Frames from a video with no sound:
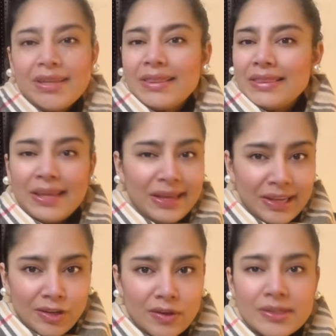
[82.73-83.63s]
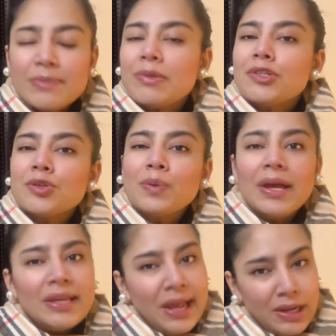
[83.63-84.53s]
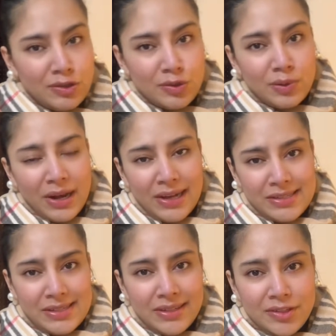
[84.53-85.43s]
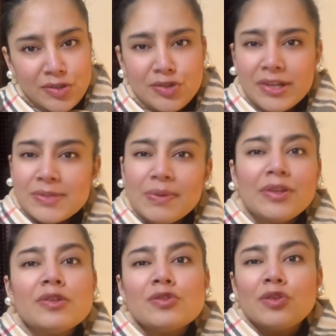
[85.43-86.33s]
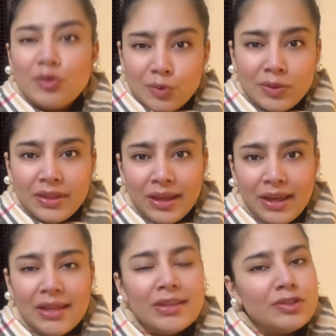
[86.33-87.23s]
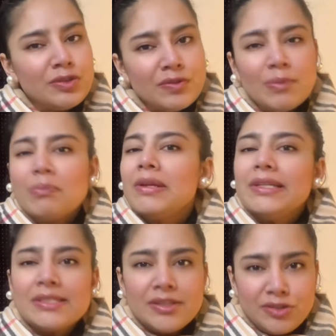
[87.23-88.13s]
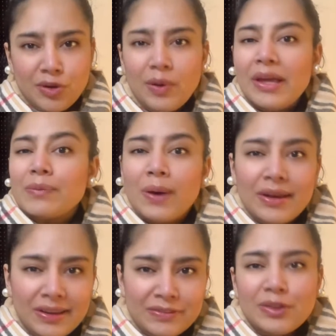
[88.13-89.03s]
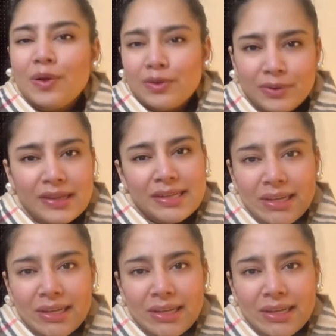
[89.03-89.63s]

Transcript: They cannot admit you in A2 classes just because you think that you've completed your A1 level already.